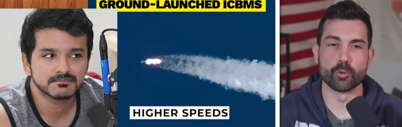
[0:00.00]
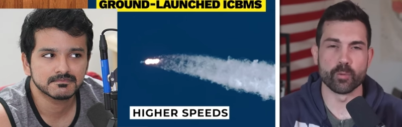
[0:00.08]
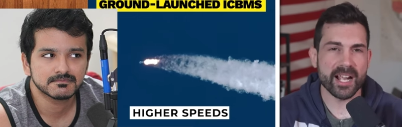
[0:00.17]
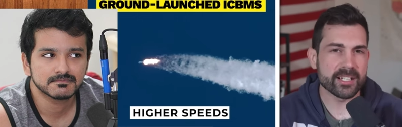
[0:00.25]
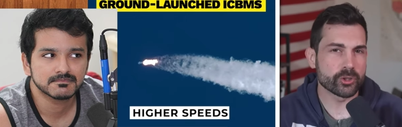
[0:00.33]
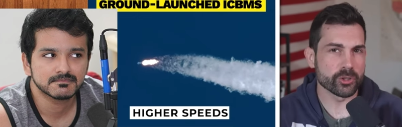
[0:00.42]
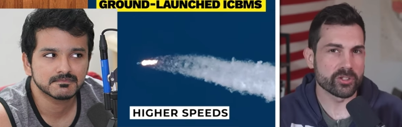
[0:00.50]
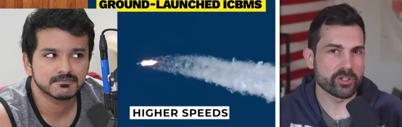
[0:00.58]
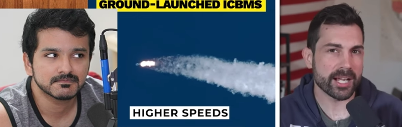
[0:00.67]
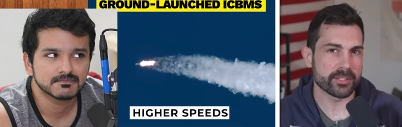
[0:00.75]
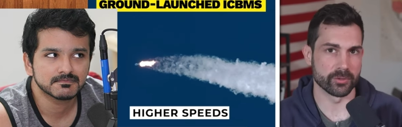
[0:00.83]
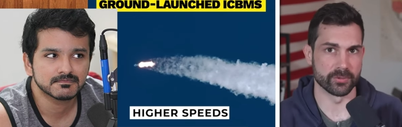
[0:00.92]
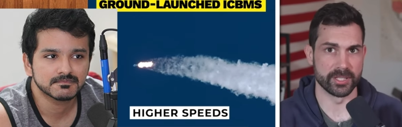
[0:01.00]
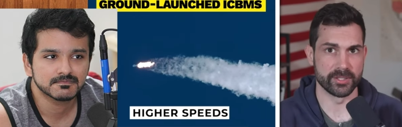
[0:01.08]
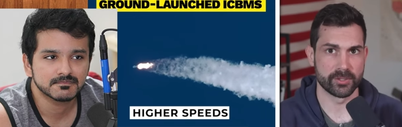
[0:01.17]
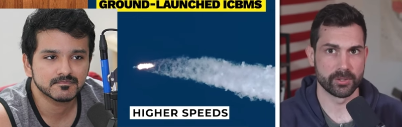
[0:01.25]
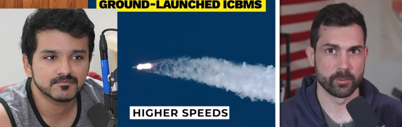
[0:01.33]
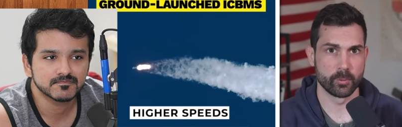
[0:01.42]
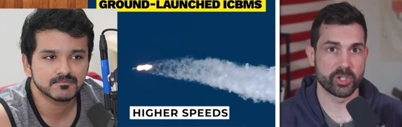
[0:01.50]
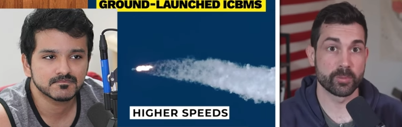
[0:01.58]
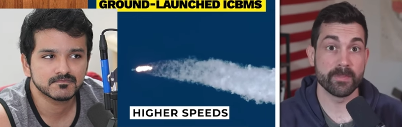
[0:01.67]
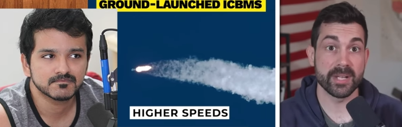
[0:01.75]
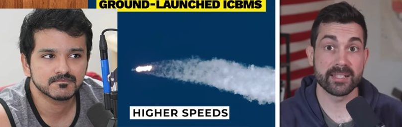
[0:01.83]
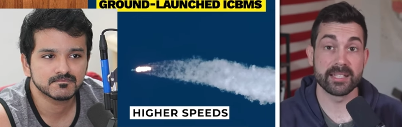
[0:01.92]
Speaker 1: direct trajectories,
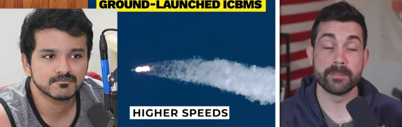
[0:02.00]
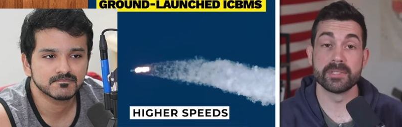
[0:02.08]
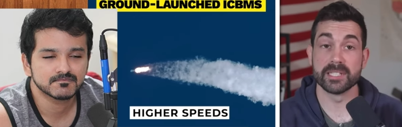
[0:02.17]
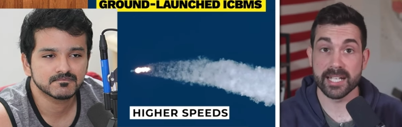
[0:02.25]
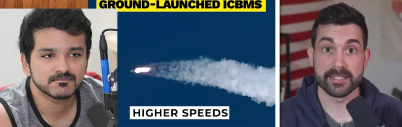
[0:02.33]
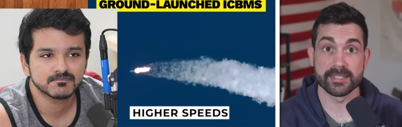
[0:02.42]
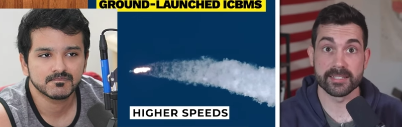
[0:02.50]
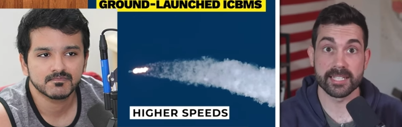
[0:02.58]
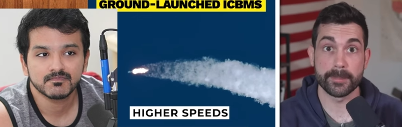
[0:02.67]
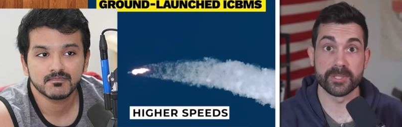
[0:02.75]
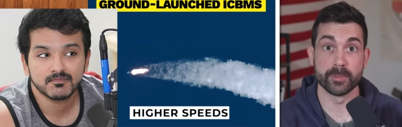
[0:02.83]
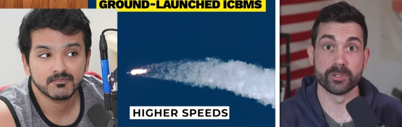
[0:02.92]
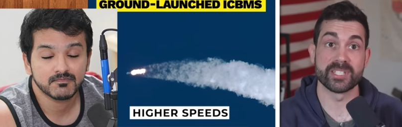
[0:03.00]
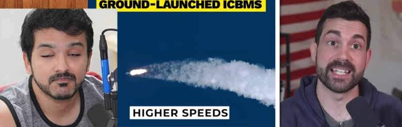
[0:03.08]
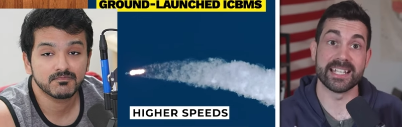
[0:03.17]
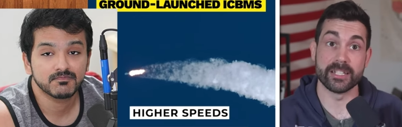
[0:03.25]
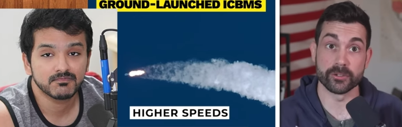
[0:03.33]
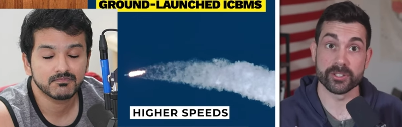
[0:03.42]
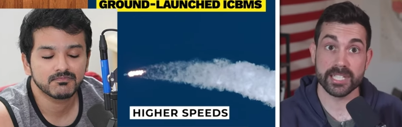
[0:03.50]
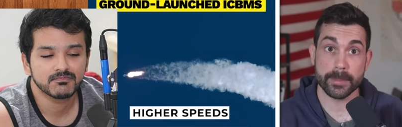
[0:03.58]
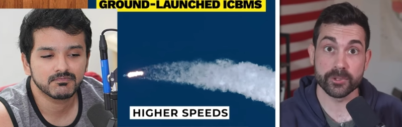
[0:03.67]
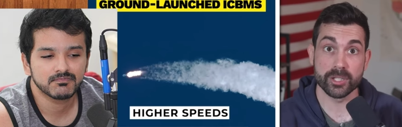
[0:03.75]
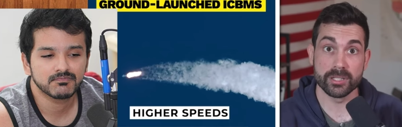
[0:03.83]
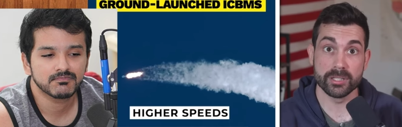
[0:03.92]
which make them less susceptible to
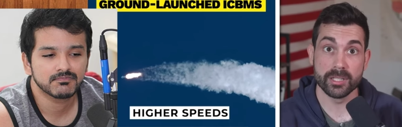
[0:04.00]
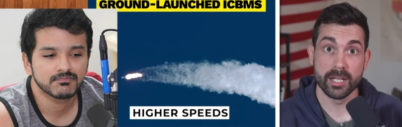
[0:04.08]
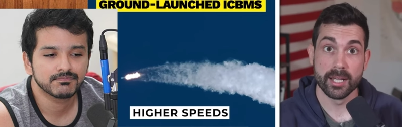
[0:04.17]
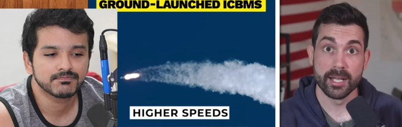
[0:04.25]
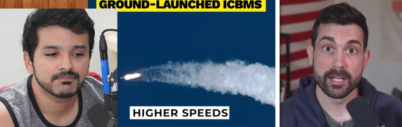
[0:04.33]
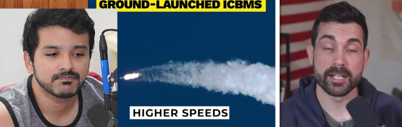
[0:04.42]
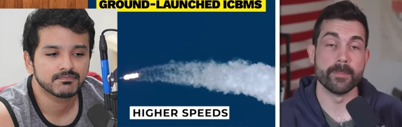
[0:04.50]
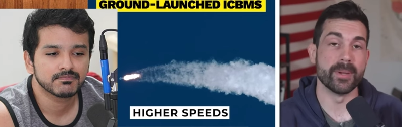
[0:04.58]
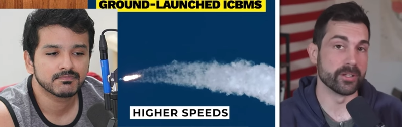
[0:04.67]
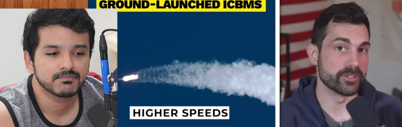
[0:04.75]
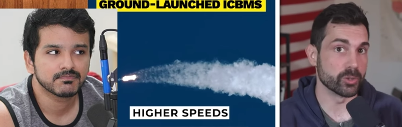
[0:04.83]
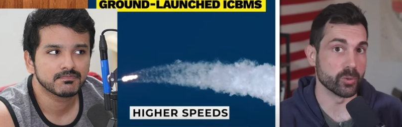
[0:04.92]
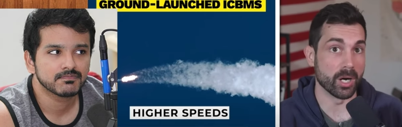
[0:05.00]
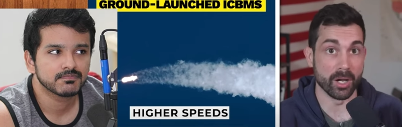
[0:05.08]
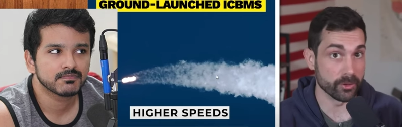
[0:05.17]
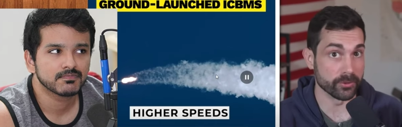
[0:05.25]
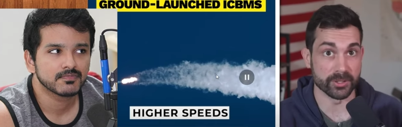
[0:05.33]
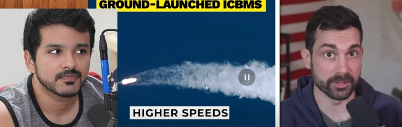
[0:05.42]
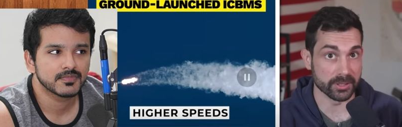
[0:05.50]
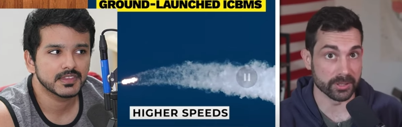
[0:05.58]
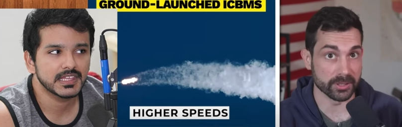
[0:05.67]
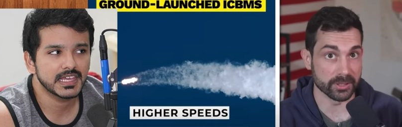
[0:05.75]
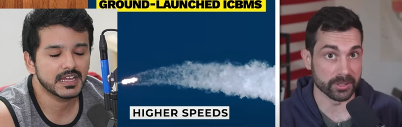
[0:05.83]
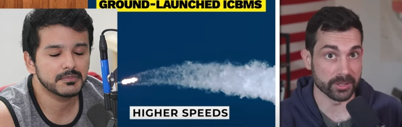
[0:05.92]
interception compared to other...
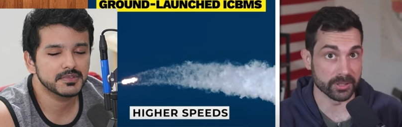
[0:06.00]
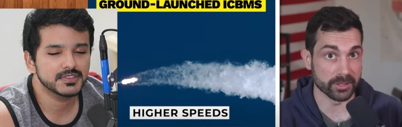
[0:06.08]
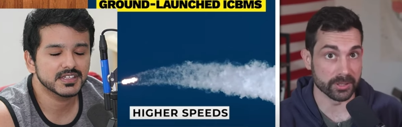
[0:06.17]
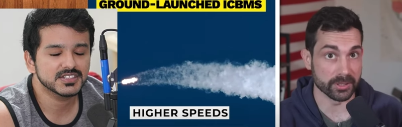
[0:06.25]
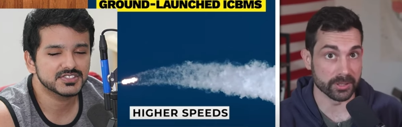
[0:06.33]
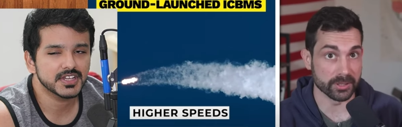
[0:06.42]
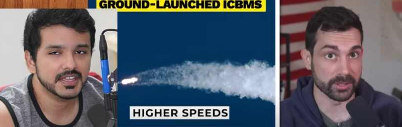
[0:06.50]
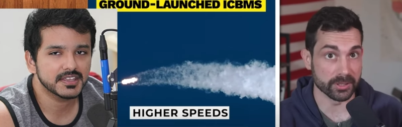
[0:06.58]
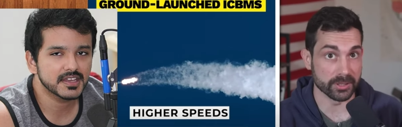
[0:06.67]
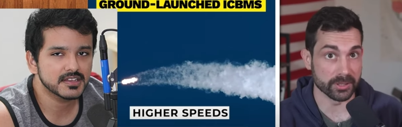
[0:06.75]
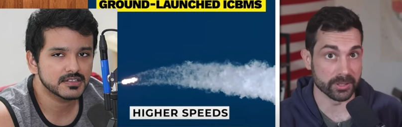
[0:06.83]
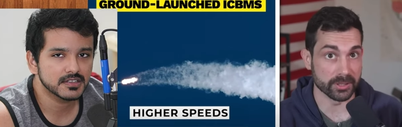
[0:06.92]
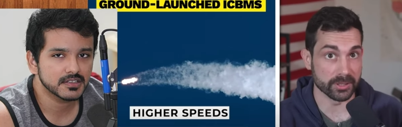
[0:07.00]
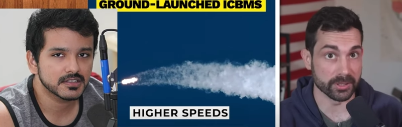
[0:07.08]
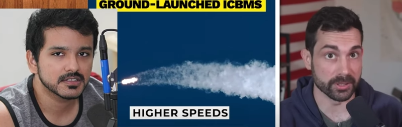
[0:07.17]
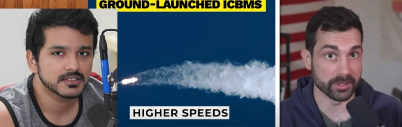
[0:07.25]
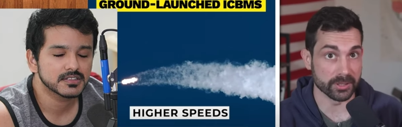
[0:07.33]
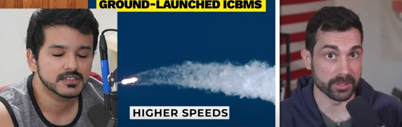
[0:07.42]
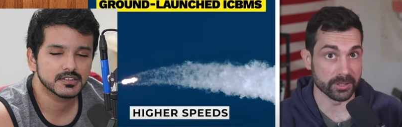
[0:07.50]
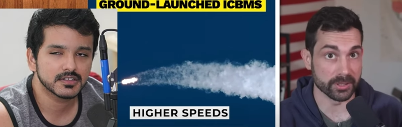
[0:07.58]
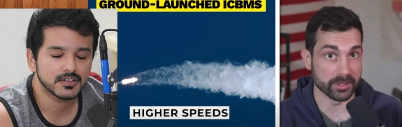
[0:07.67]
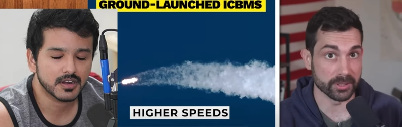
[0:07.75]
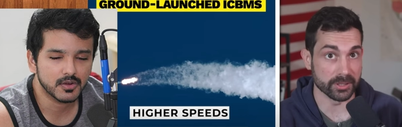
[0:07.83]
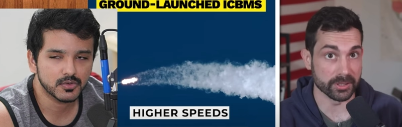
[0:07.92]
Speaker 2: Yeah, I mean, they're gigantic.
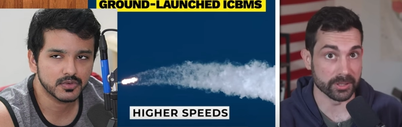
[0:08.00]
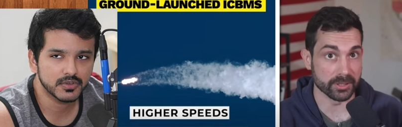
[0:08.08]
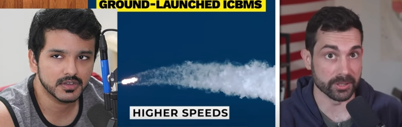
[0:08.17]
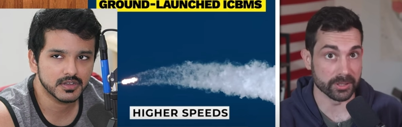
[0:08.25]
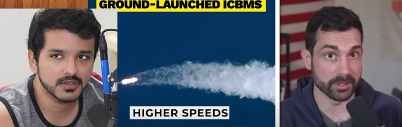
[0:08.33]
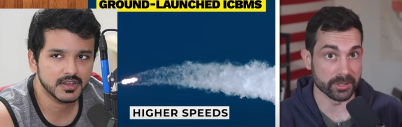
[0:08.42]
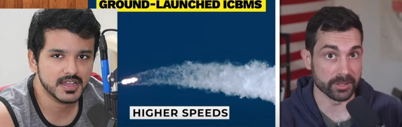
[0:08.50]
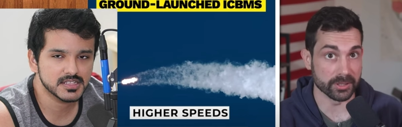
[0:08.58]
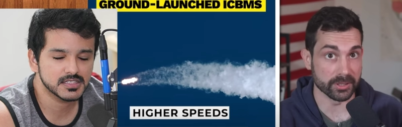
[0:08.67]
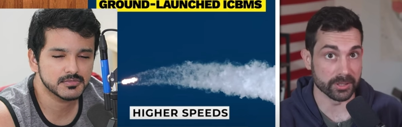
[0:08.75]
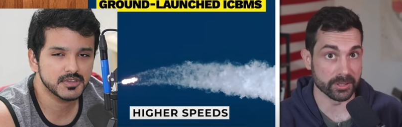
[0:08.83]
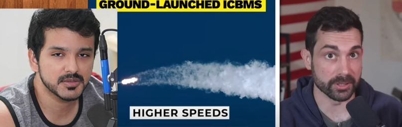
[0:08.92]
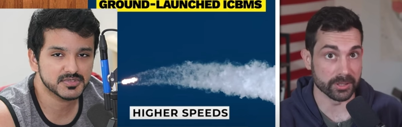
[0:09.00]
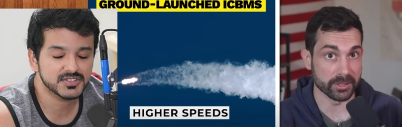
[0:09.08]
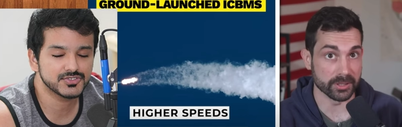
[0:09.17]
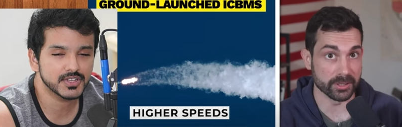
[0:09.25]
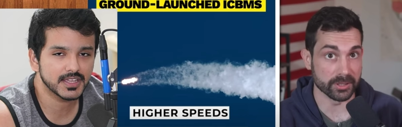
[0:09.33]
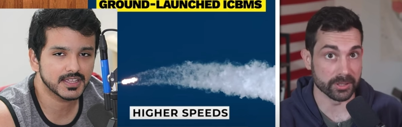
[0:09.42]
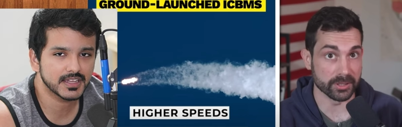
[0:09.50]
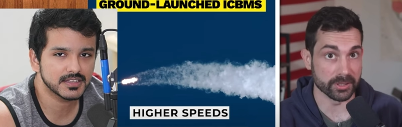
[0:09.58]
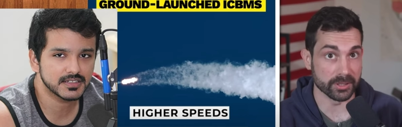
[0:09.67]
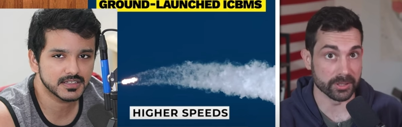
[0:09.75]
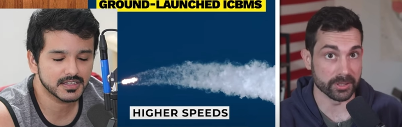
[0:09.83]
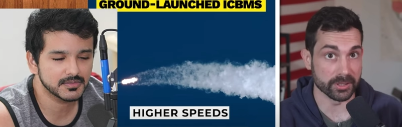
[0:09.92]
Ground uh, I C B Ms are
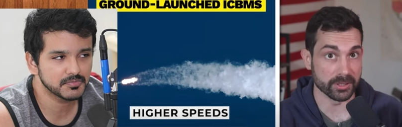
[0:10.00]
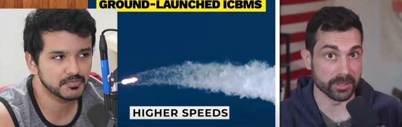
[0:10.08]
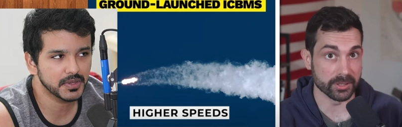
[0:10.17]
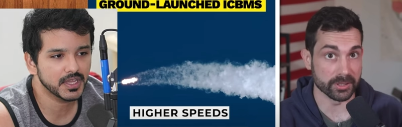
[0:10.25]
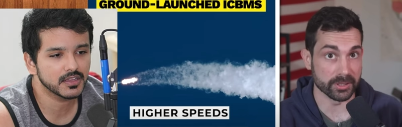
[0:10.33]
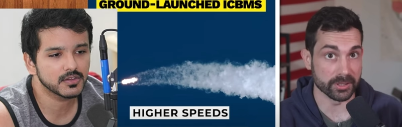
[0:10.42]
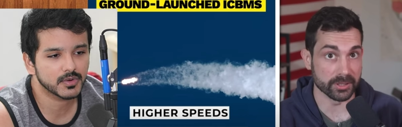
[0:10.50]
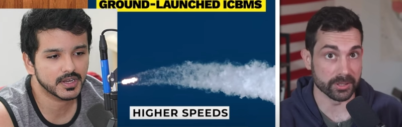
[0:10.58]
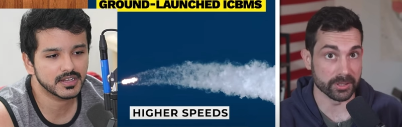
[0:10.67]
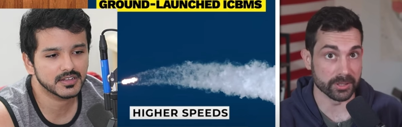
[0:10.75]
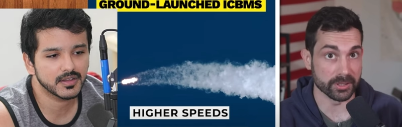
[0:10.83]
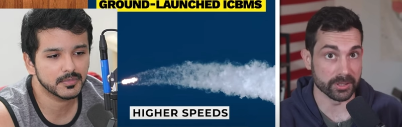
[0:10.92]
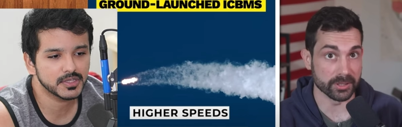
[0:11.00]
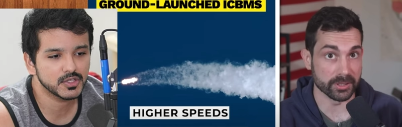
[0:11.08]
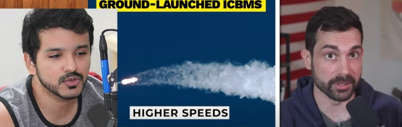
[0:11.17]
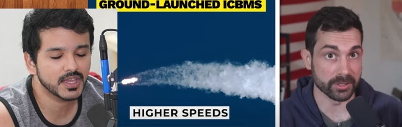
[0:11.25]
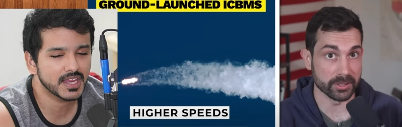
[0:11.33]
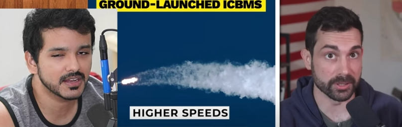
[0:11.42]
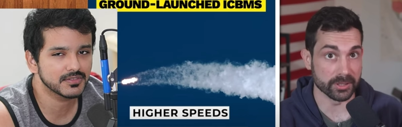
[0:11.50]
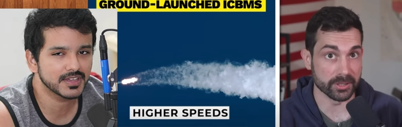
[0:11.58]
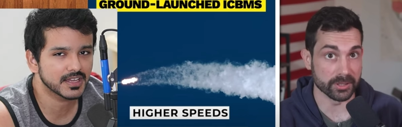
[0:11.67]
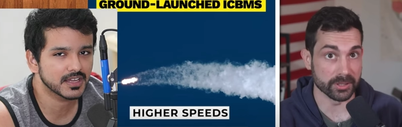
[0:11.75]
gigantic and big, right? I mean, you can't have